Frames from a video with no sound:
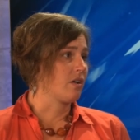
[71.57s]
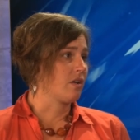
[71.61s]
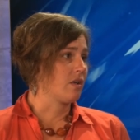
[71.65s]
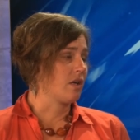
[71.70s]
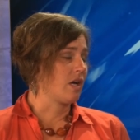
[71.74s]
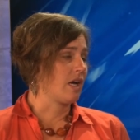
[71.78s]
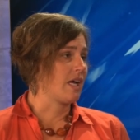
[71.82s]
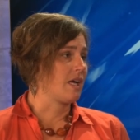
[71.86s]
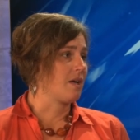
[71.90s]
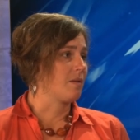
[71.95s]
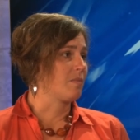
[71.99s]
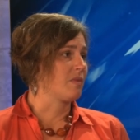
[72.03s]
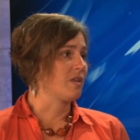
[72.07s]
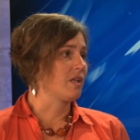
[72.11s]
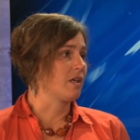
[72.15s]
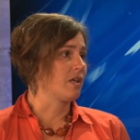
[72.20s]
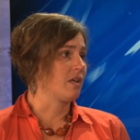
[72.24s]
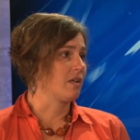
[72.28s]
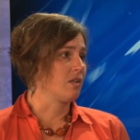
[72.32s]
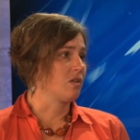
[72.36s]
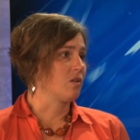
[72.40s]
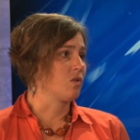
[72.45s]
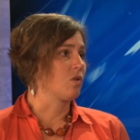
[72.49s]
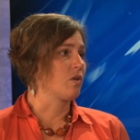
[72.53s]
I am
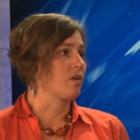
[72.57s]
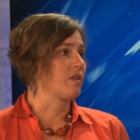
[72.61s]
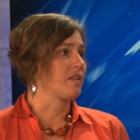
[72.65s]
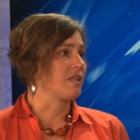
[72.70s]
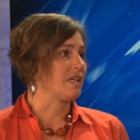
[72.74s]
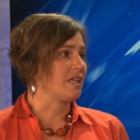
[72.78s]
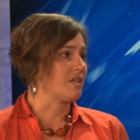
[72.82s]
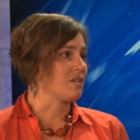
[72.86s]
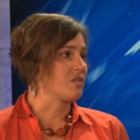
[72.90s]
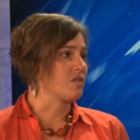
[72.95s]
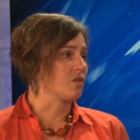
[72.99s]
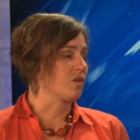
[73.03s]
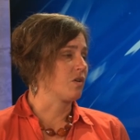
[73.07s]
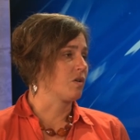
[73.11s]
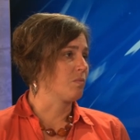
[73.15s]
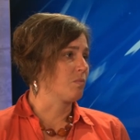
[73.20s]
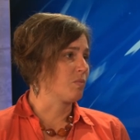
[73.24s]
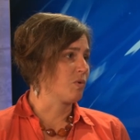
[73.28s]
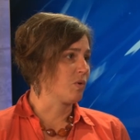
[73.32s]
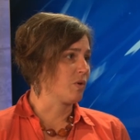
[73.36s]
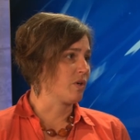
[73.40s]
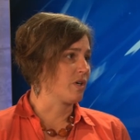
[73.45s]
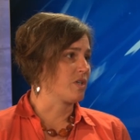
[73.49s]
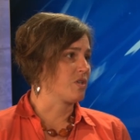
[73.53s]
the Northeastern
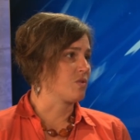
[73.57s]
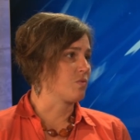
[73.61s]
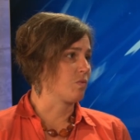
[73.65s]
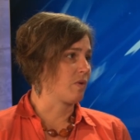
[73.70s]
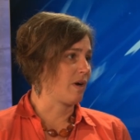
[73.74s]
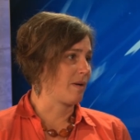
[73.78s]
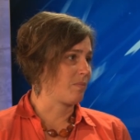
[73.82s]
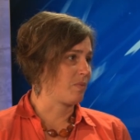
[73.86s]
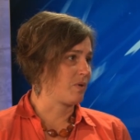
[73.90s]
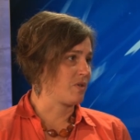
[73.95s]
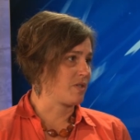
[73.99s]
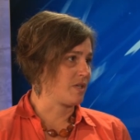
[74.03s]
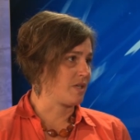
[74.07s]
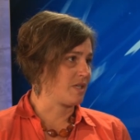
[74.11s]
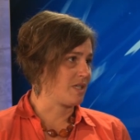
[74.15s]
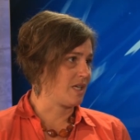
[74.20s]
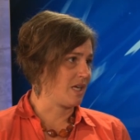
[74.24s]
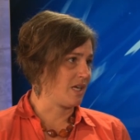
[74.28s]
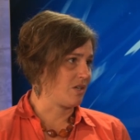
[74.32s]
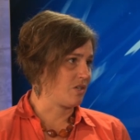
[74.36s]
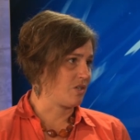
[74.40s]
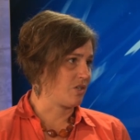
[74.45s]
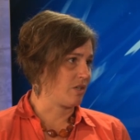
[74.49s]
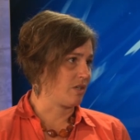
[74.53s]
Board's
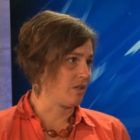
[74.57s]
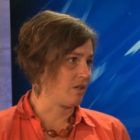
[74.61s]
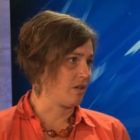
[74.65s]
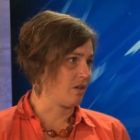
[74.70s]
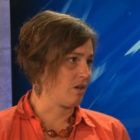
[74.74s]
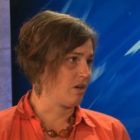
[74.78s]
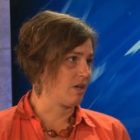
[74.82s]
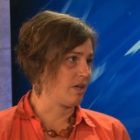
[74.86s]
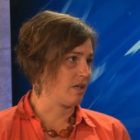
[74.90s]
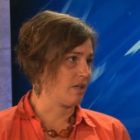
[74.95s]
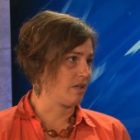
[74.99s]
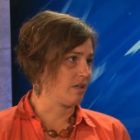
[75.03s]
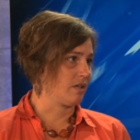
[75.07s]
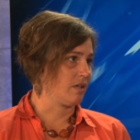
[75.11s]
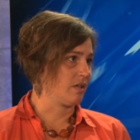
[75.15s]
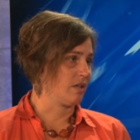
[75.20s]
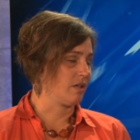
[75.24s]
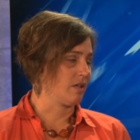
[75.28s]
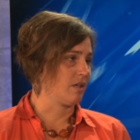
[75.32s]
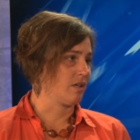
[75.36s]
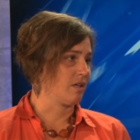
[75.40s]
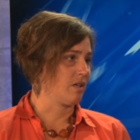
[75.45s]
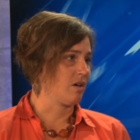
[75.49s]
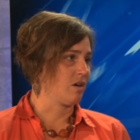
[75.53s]
representation on
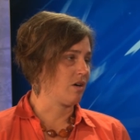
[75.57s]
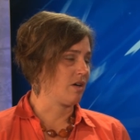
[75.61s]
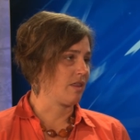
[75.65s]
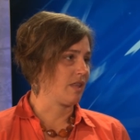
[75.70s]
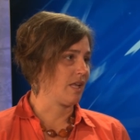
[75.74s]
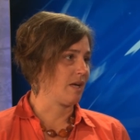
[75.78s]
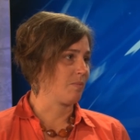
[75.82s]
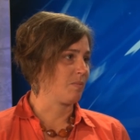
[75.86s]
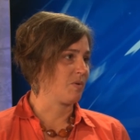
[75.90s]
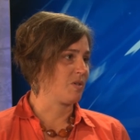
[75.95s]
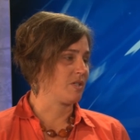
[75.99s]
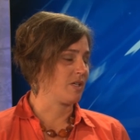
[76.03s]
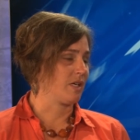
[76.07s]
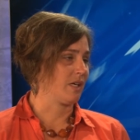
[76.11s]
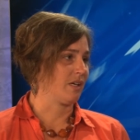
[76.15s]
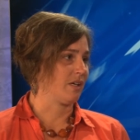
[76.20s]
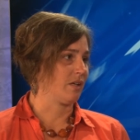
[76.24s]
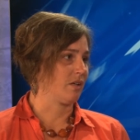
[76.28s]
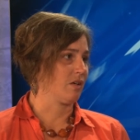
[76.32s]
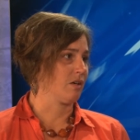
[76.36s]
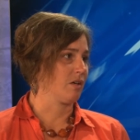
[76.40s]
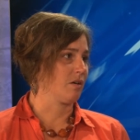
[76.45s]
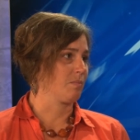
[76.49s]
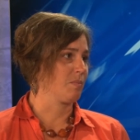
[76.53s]
that
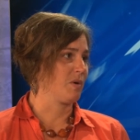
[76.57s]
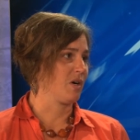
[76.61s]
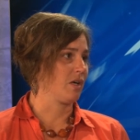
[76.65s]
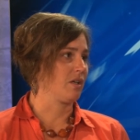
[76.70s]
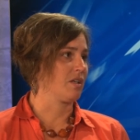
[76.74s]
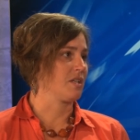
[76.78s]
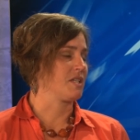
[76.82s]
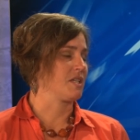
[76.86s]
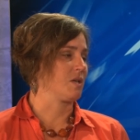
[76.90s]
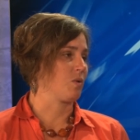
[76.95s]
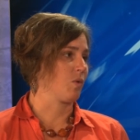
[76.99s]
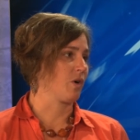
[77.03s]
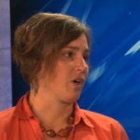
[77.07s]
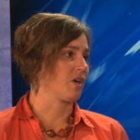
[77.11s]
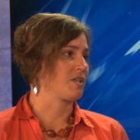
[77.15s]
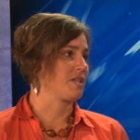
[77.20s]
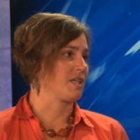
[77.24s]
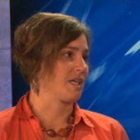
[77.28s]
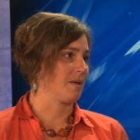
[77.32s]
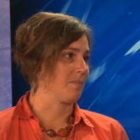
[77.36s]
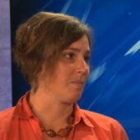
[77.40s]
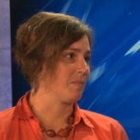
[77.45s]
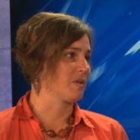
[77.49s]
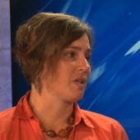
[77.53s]
particular policy work
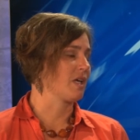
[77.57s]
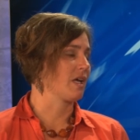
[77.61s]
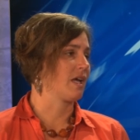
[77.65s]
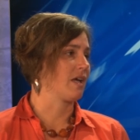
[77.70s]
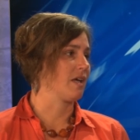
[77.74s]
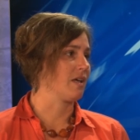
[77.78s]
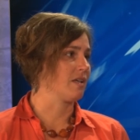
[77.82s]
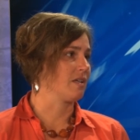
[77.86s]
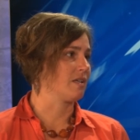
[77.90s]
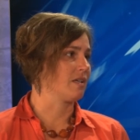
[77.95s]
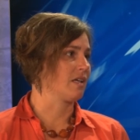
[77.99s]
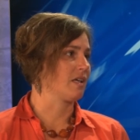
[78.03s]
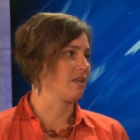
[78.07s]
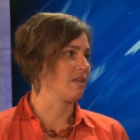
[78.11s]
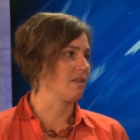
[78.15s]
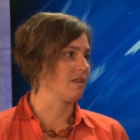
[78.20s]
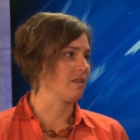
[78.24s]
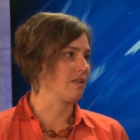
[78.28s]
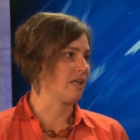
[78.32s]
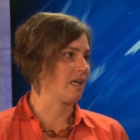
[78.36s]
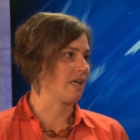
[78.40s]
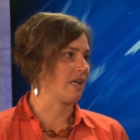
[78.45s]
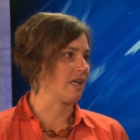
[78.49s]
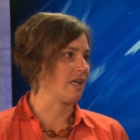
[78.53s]
team, and
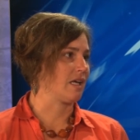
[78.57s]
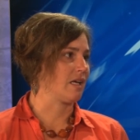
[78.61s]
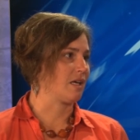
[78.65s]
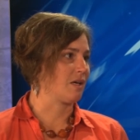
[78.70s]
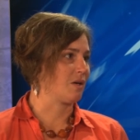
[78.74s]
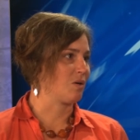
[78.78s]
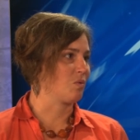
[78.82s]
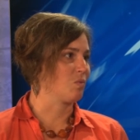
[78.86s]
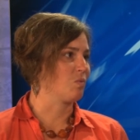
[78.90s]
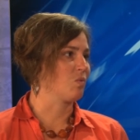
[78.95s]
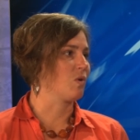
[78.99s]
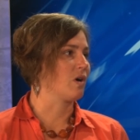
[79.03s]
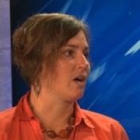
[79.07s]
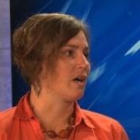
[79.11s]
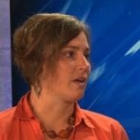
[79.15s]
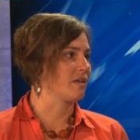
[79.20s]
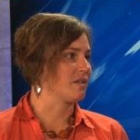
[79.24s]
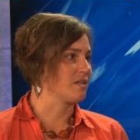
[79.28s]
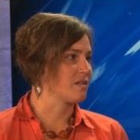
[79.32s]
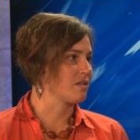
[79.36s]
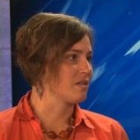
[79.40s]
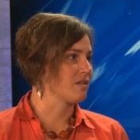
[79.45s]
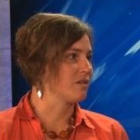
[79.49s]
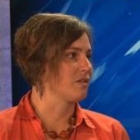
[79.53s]
they
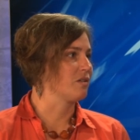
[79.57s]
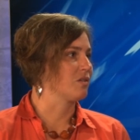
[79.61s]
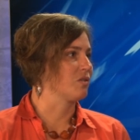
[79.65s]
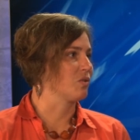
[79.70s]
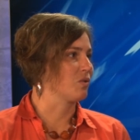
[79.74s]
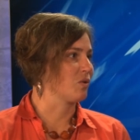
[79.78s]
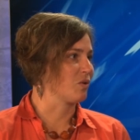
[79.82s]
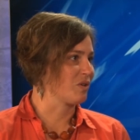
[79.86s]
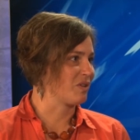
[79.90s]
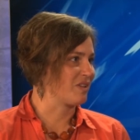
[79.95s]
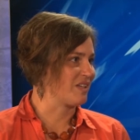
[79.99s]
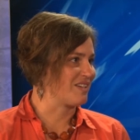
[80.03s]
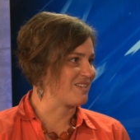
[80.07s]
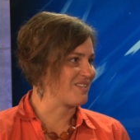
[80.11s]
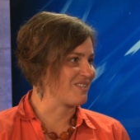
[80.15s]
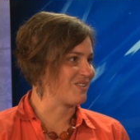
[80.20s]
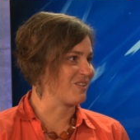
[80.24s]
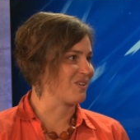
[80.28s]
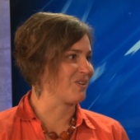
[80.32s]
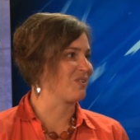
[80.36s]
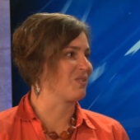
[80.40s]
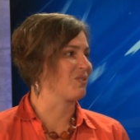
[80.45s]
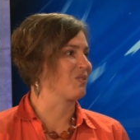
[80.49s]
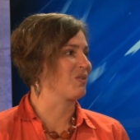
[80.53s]
want
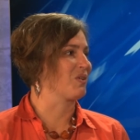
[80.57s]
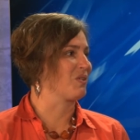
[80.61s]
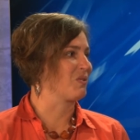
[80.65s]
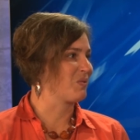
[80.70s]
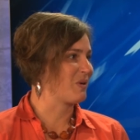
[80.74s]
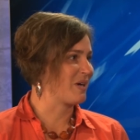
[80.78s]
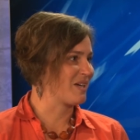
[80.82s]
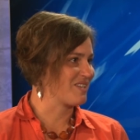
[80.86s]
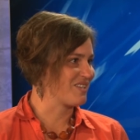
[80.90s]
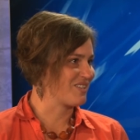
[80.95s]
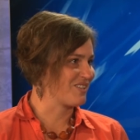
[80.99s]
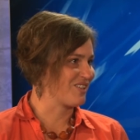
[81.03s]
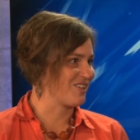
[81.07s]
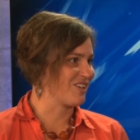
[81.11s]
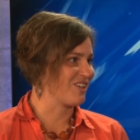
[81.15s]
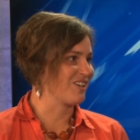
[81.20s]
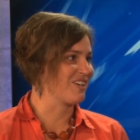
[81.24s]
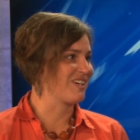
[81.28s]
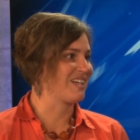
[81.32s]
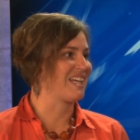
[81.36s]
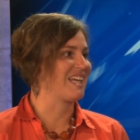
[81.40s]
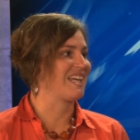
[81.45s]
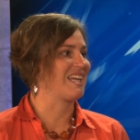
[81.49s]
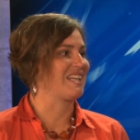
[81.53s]
Northeastern,
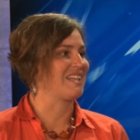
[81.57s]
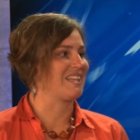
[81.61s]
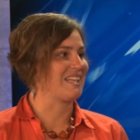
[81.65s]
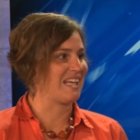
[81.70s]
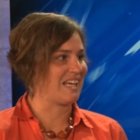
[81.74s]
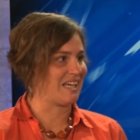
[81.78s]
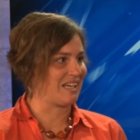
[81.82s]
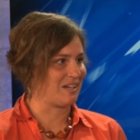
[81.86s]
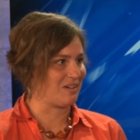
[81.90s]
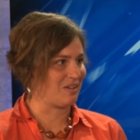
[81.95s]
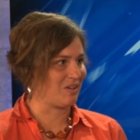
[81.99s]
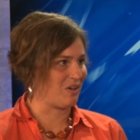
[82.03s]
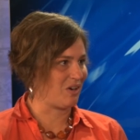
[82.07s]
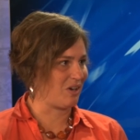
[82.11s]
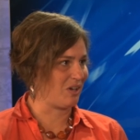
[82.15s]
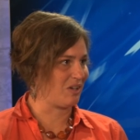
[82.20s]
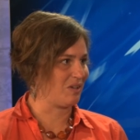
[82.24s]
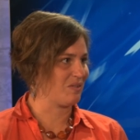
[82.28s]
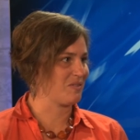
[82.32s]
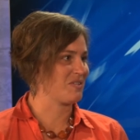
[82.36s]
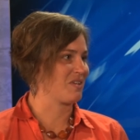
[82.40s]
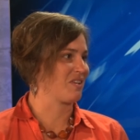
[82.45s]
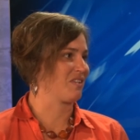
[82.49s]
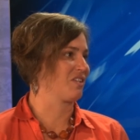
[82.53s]
Northwestern, and then all
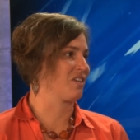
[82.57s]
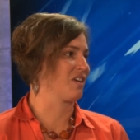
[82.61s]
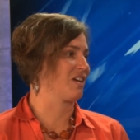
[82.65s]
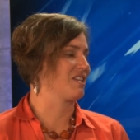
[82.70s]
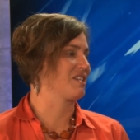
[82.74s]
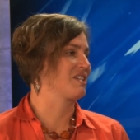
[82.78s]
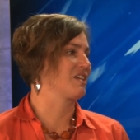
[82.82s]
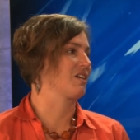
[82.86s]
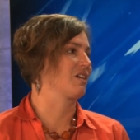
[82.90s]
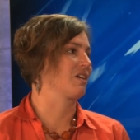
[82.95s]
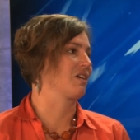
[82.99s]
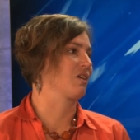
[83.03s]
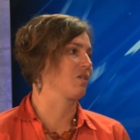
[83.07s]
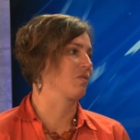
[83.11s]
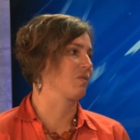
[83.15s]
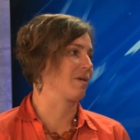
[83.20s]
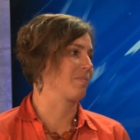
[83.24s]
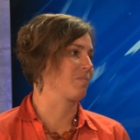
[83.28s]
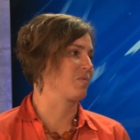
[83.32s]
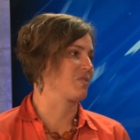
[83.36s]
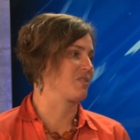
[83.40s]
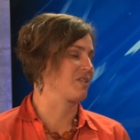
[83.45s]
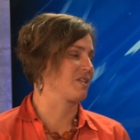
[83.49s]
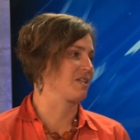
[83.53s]
of Southern Ontario
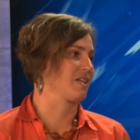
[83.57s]
representation